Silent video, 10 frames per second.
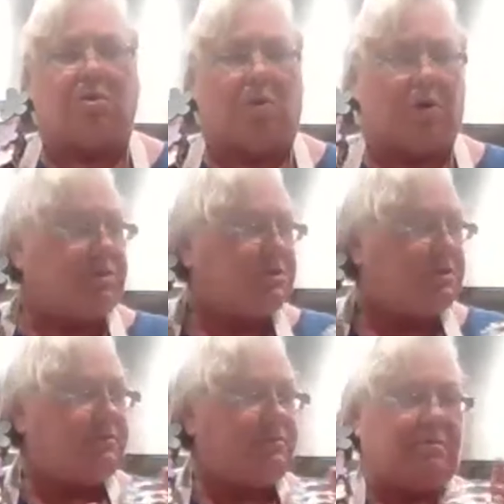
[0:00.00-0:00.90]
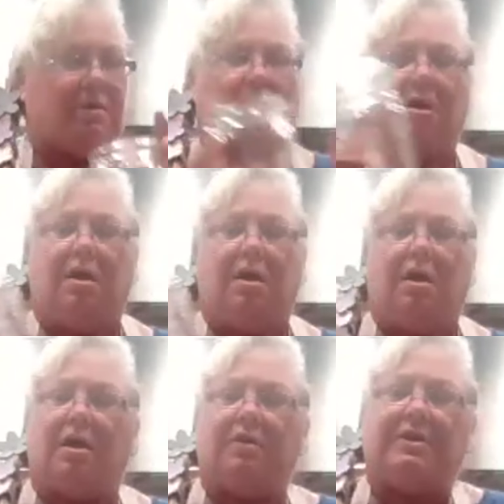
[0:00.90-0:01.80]
is a quart,
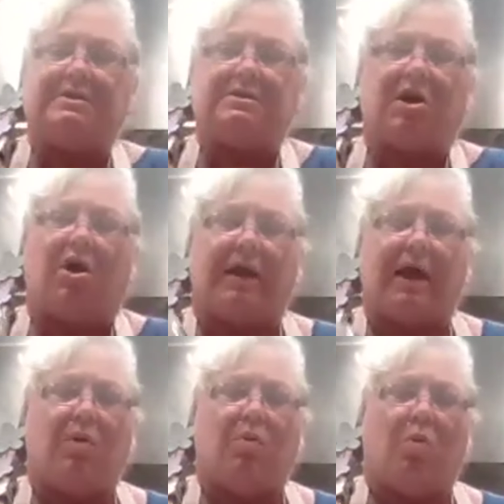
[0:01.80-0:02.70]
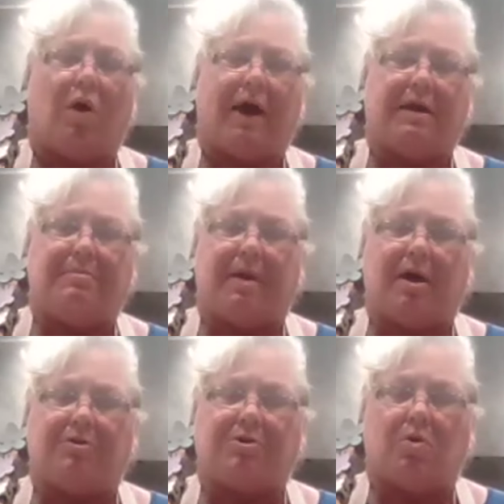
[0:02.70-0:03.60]
and this is called a
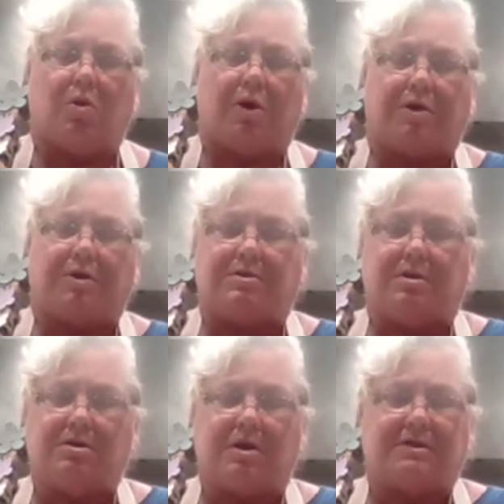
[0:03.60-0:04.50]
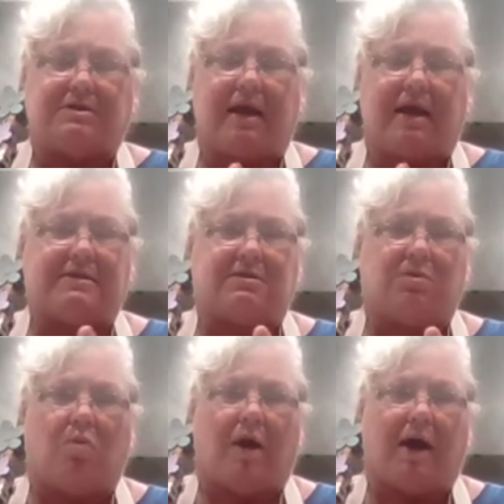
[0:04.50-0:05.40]
wide mouth quart because it
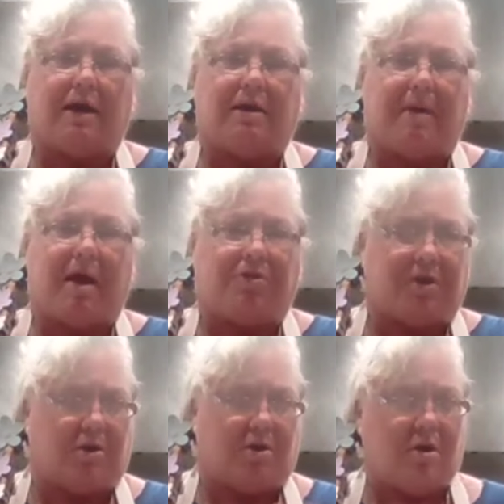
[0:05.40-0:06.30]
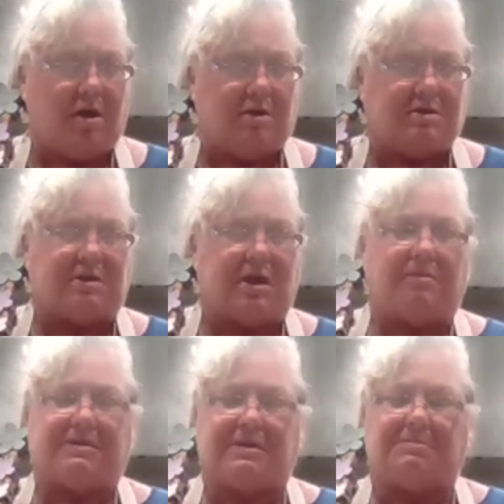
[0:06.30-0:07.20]
has the wide mouth here,
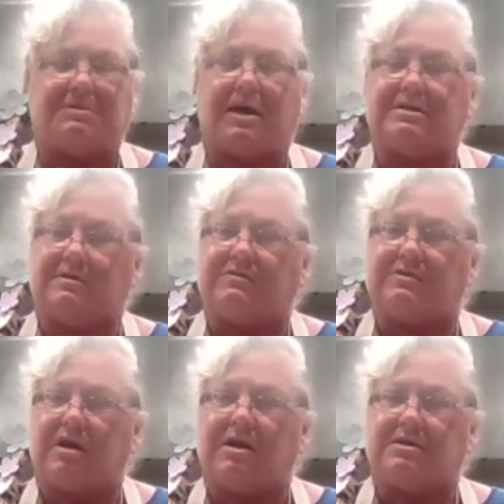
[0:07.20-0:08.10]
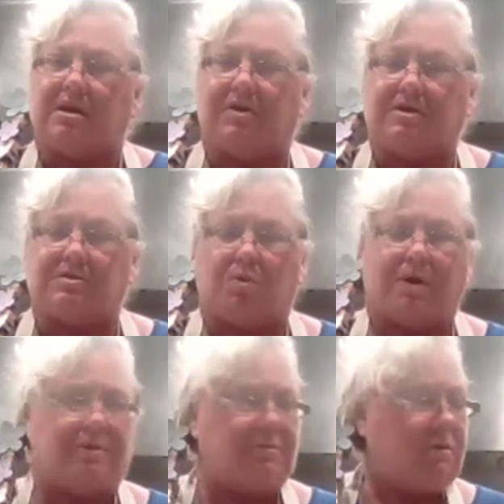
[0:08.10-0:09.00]
same same size as, as on this
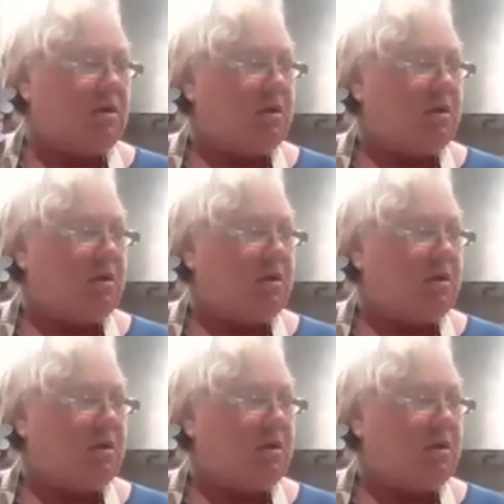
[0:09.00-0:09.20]
one.